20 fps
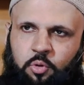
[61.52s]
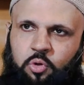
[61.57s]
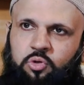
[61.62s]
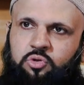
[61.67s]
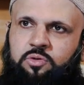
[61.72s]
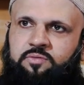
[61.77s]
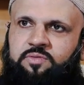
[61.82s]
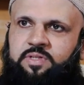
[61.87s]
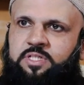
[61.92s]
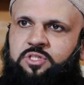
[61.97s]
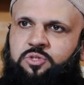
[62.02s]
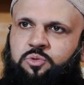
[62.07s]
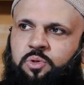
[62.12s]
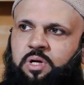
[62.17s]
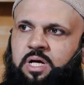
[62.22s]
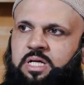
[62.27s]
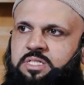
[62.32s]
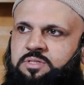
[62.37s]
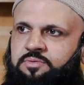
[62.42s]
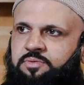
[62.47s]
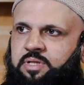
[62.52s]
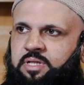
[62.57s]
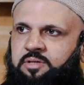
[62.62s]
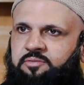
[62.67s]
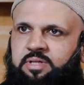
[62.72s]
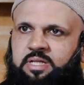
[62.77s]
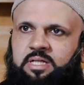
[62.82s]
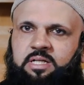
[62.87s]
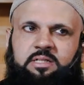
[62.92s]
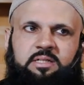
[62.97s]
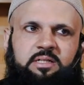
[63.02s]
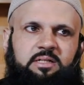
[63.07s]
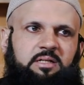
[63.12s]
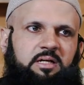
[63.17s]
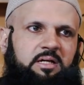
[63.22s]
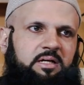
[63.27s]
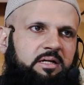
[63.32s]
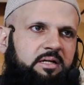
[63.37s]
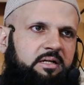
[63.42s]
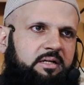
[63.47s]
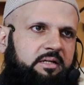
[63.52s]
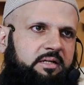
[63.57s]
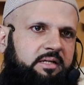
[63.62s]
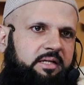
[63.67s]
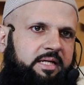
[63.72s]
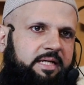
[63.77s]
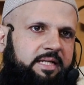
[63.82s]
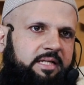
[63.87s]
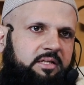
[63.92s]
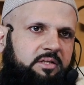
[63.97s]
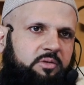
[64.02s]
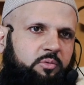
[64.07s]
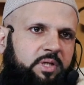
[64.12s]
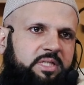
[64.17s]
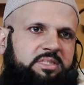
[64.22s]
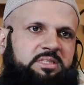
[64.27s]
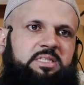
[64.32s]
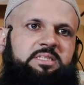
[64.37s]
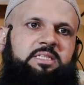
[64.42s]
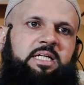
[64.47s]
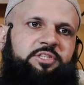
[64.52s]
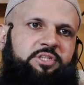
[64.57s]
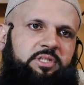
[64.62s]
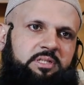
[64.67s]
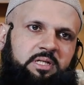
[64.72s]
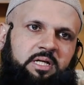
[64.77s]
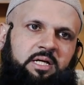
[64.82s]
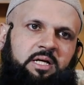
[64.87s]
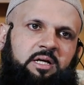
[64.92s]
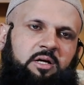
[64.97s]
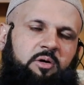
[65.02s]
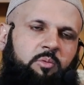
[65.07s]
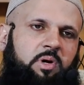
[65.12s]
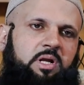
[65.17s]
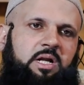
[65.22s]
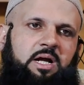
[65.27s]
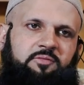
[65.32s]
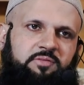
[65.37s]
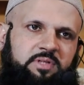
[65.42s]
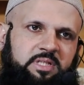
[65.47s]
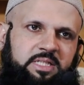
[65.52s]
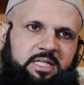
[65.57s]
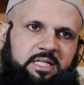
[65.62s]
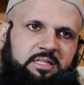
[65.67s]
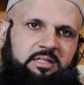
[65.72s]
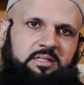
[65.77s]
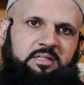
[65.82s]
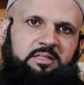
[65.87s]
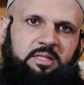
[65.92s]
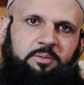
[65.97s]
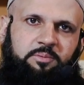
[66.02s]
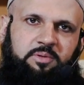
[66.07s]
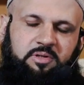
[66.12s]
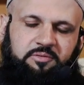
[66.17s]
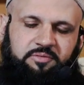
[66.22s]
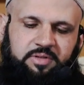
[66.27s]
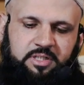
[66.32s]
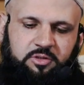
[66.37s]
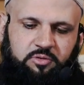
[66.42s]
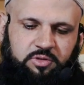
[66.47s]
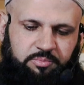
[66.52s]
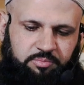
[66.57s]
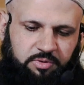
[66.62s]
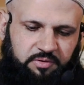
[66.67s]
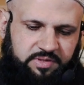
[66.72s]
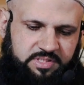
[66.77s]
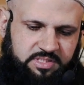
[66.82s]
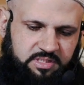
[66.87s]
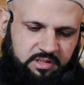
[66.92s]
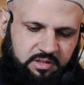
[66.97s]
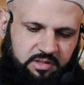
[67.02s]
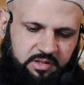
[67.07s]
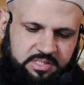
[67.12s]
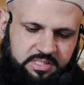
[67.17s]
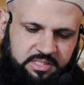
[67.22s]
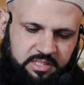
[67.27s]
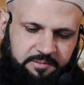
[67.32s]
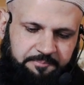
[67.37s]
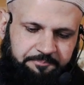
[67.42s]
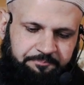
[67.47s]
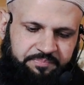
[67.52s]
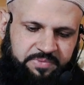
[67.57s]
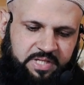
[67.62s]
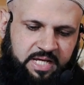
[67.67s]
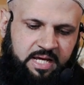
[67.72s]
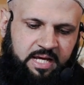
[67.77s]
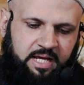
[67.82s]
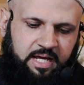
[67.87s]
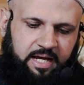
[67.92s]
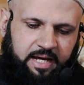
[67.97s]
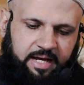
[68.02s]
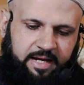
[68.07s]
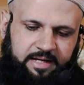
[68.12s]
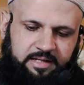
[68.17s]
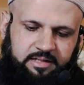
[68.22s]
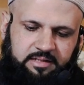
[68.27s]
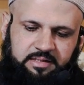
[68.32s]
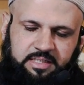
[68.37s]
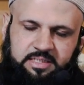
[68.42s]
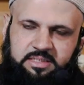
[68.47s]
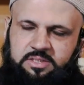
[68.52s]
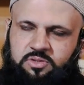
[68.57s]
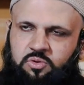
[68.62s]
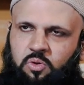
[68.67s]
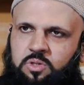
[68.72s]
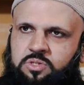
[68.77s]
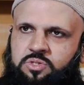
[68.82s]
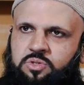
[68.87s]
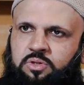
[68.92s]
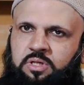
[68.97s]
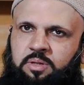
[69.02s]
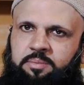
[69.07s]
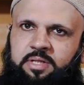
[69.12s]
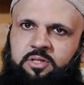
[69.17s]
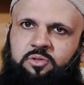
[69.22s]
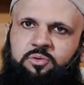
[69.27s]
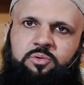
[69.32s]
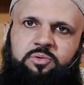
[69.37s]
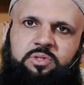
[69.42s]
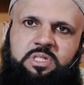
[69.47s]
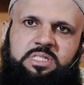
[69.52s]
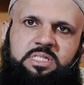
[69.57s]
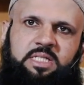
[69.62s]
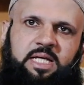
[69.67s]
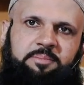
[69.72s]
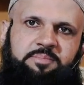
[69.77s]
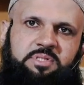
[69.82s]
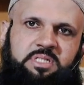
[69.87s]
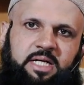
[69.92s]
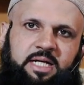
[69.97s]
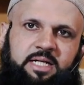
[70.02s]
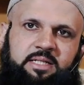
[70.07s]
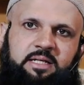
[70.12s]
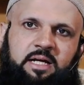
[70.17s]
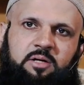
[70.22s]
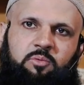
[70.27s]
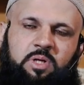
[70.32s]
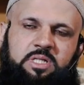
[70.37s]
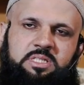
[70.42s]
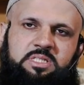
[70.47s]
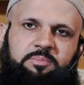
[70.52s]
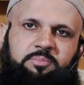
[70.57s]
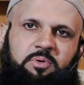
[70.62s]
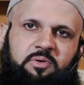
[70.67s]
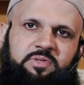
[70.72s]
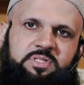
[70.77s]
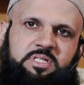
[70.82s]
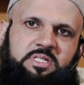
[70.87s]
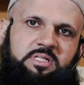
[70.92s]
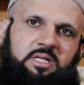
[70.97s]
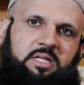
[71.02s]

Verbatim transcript: both of these surahs were revealed uh, in quick succession one after the other they were revealed to the prophet and this is also coming to the same state that once the prophet